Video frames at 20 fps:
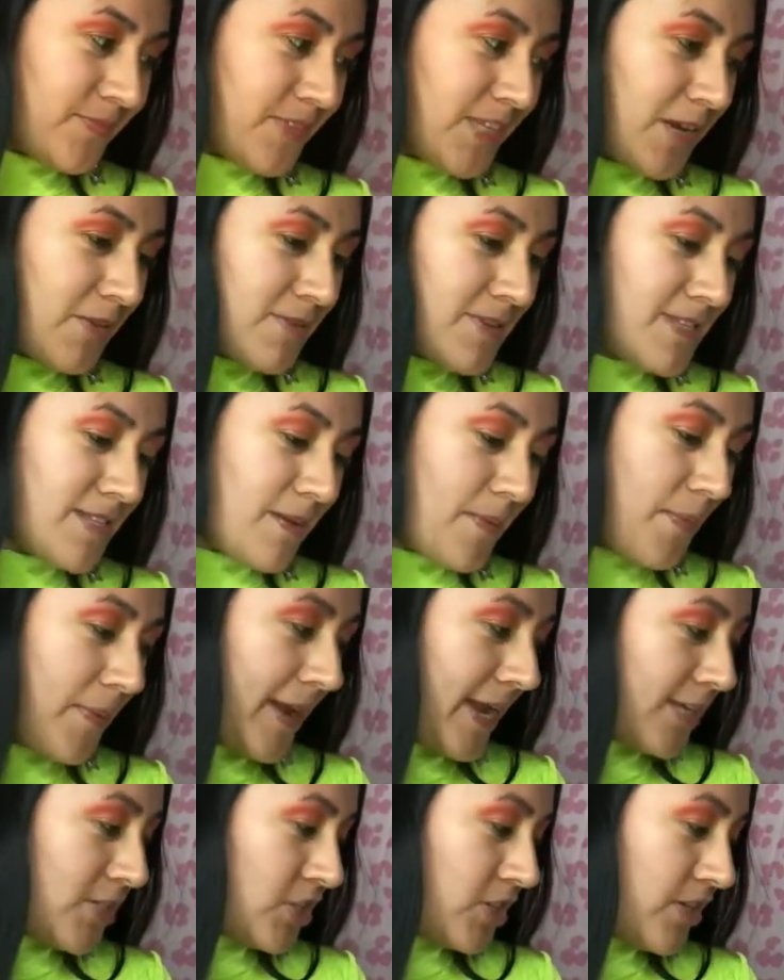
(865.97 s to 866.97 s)
There was a
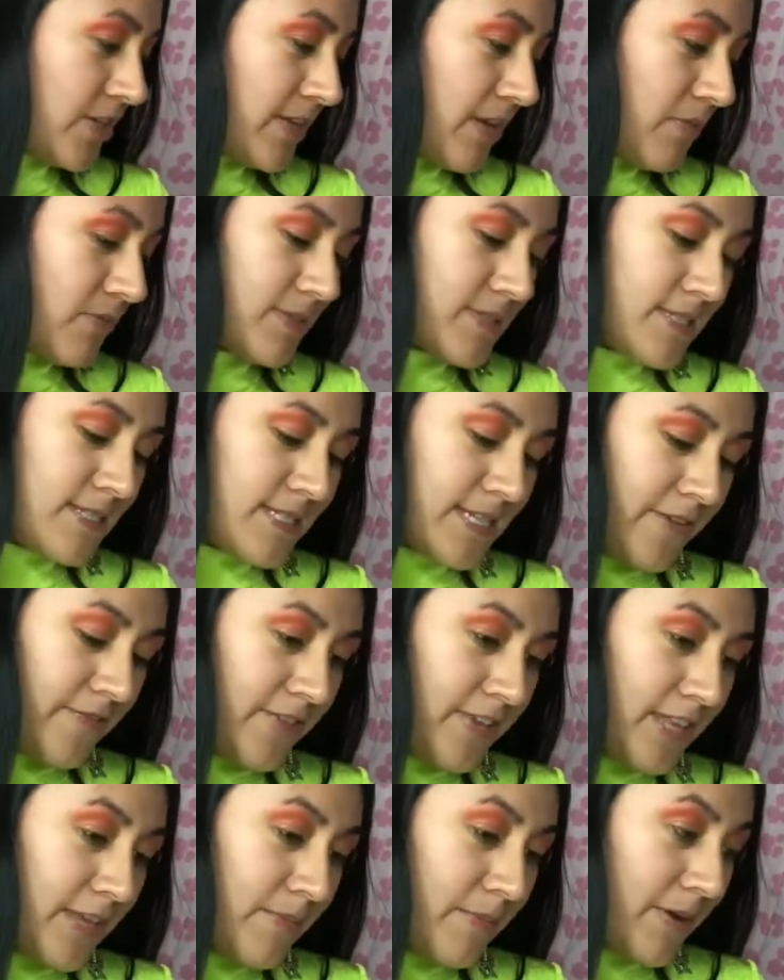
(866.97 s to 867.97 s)
page in here that was
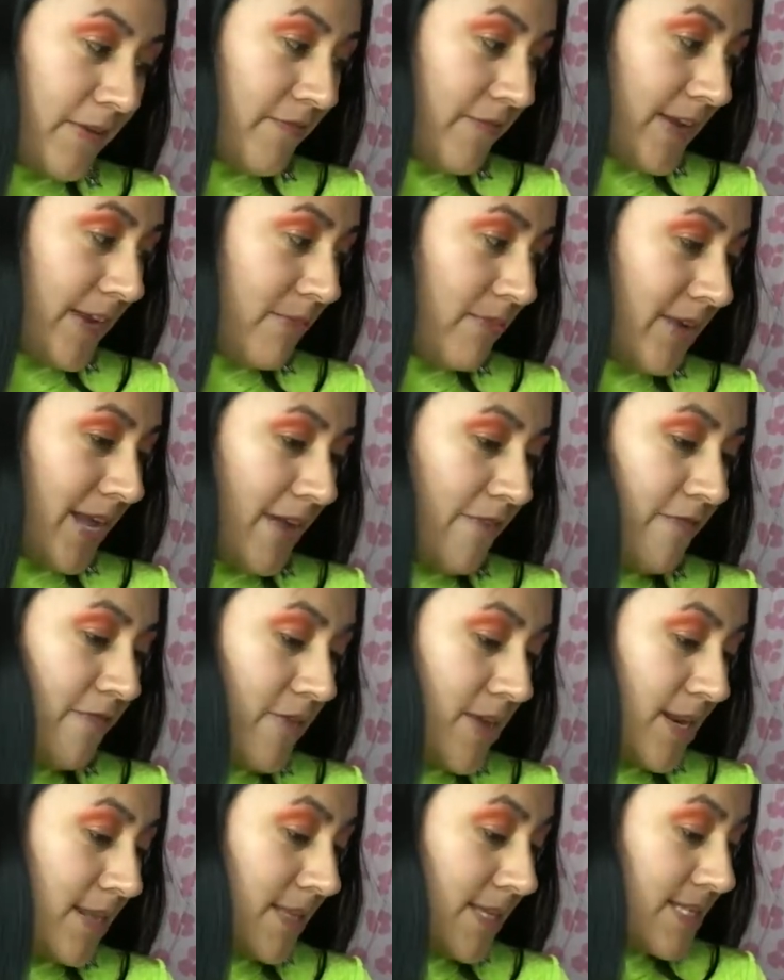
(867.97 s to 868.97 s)
definitely my fave. We have
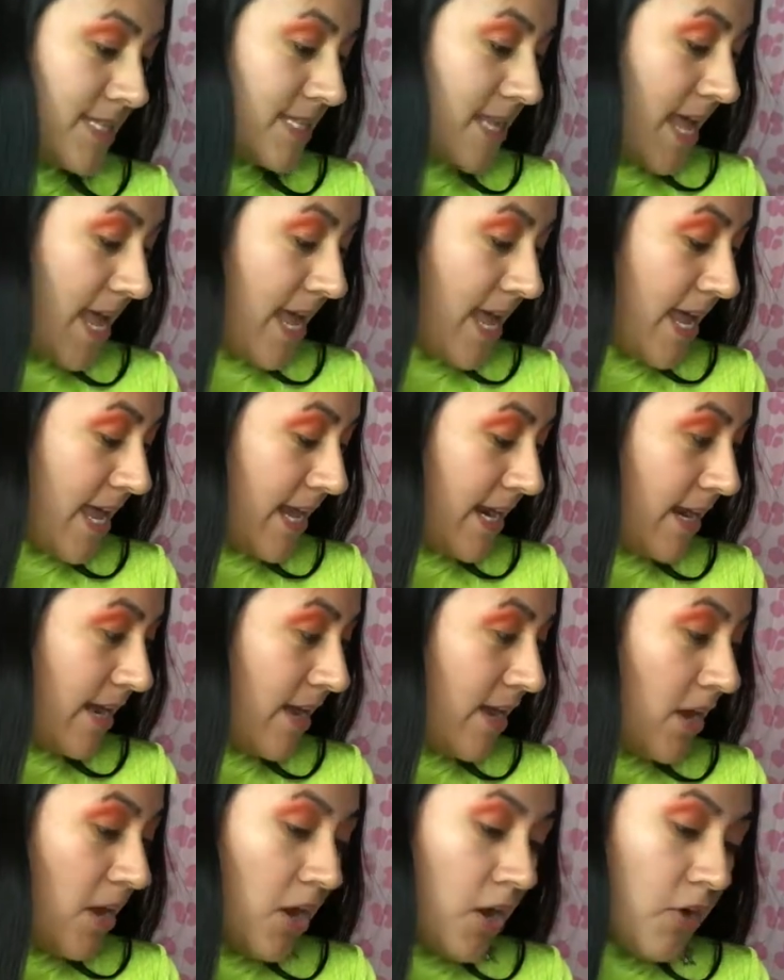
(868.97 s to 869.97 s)
fun in the
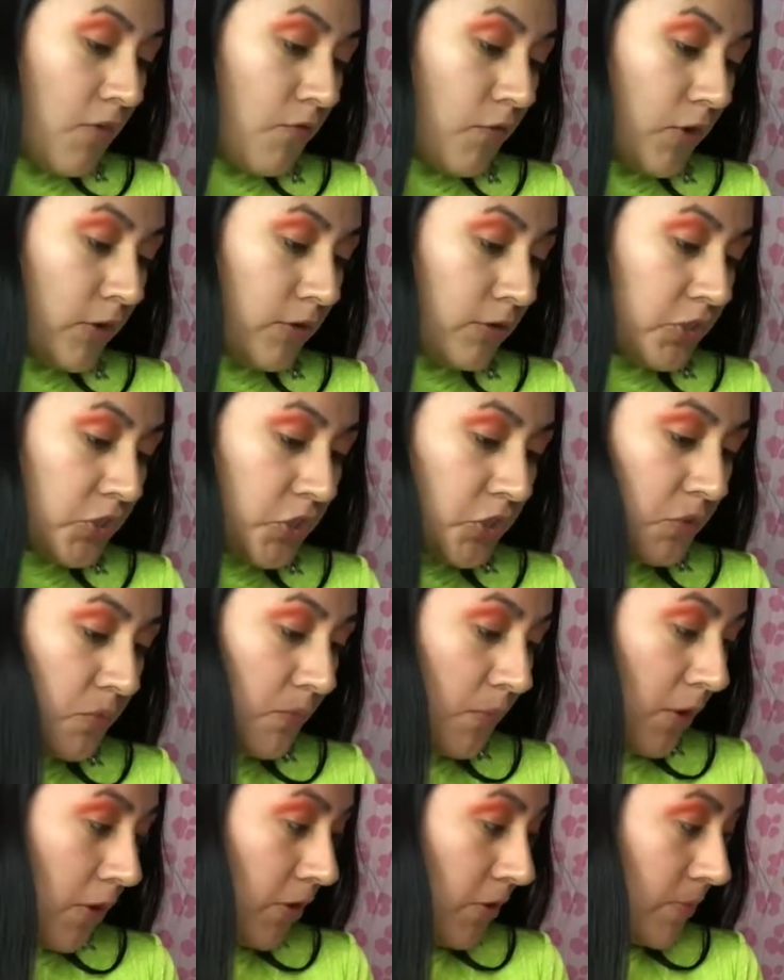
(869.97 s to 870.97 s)
sun, photo
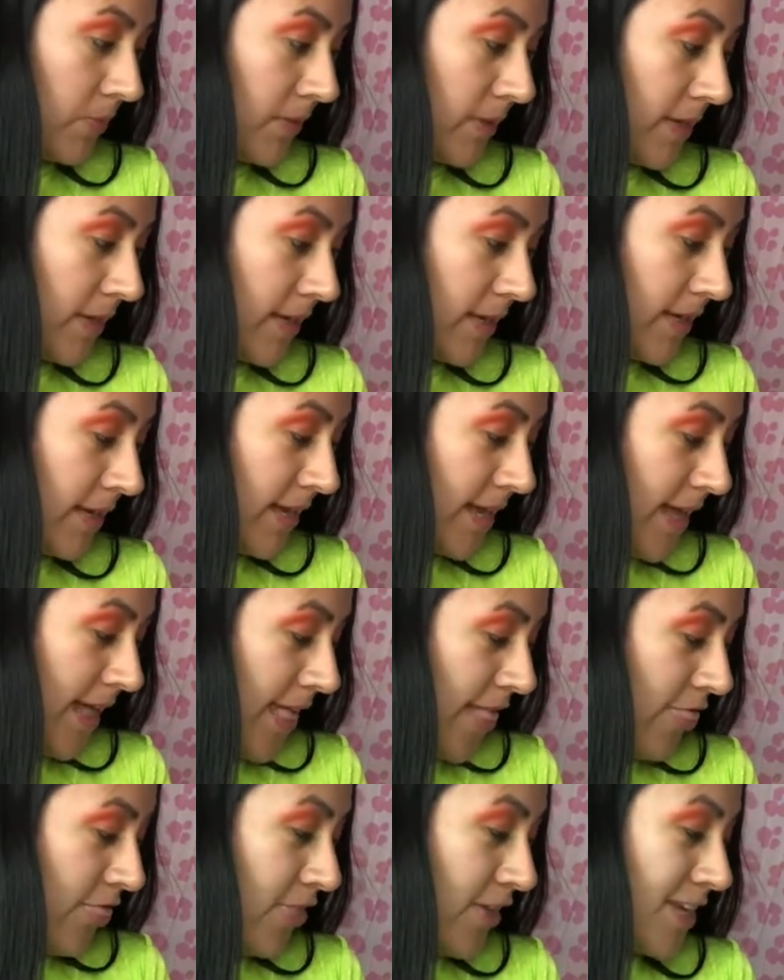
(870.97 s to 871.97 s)
shoot Barbie.
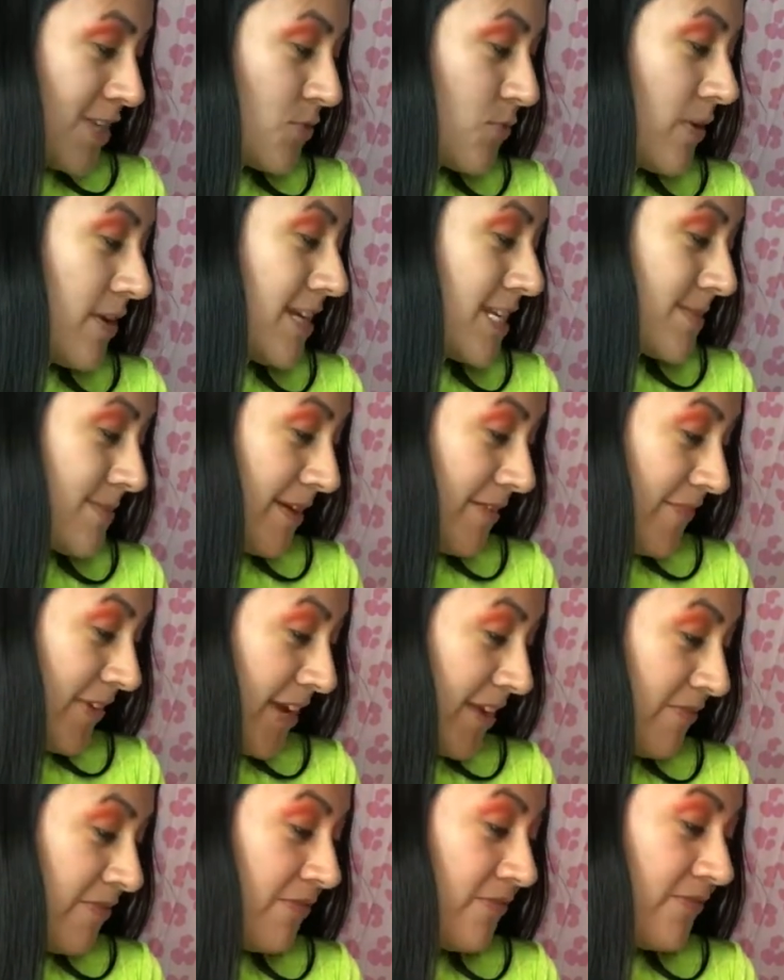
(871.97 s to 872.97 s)
This one is my
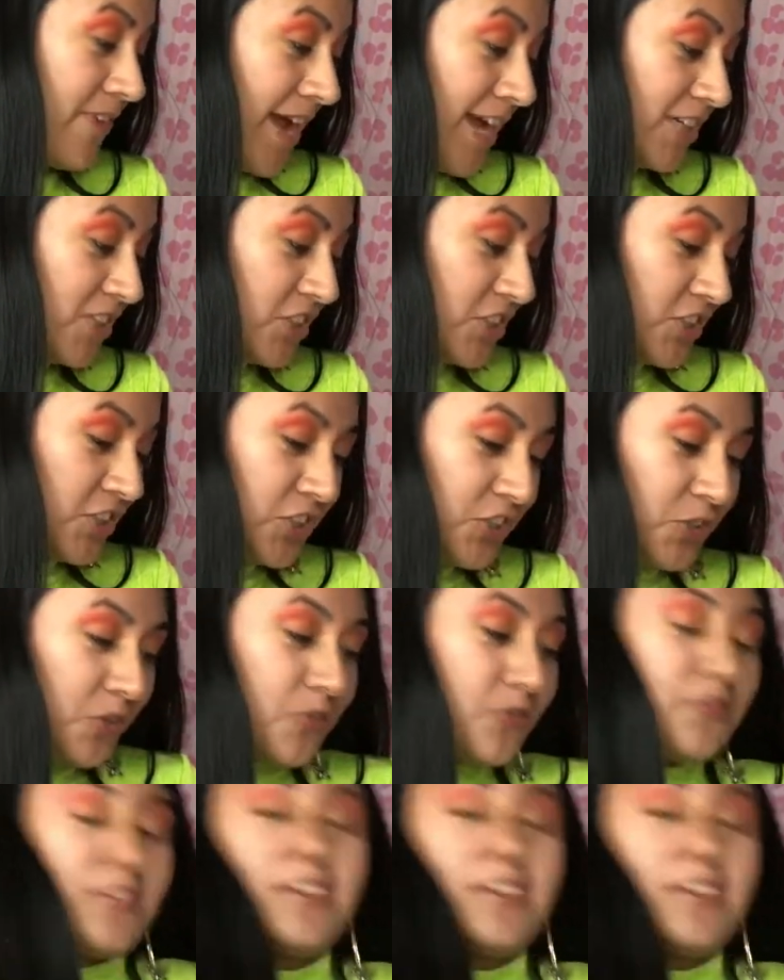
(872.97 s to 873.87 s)
fave, fashion show